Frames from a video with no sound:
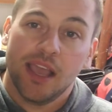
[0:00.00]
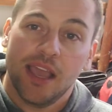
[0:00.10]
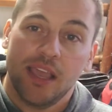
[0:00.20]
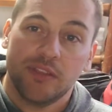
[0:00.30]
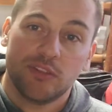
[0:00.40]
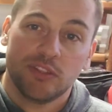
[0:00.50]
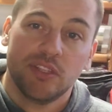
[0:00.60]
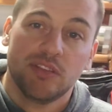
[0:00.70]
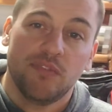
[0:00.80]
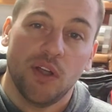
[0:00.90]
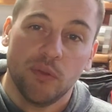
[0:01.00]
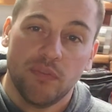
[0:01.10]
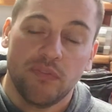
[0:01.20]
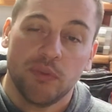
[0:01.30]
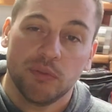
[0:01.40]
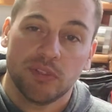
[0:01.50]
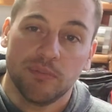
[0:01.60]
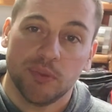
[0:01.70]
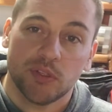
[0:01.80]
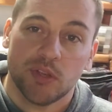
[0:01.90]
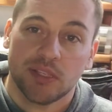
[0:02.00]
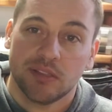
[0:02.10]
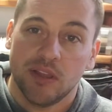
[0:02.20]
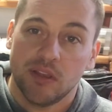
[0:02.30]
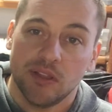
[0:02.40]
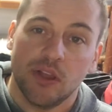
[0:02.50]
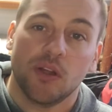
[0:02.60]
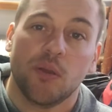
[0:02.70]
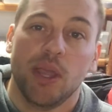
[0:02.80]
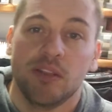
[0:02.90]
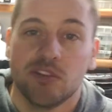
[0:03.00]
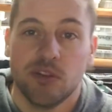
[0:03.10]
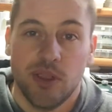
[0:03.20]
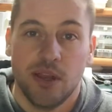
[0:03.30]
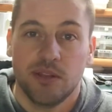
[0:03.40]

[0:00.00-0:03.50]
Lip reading: You just need to follow a few simple tricks, and I'll go ahead and show you how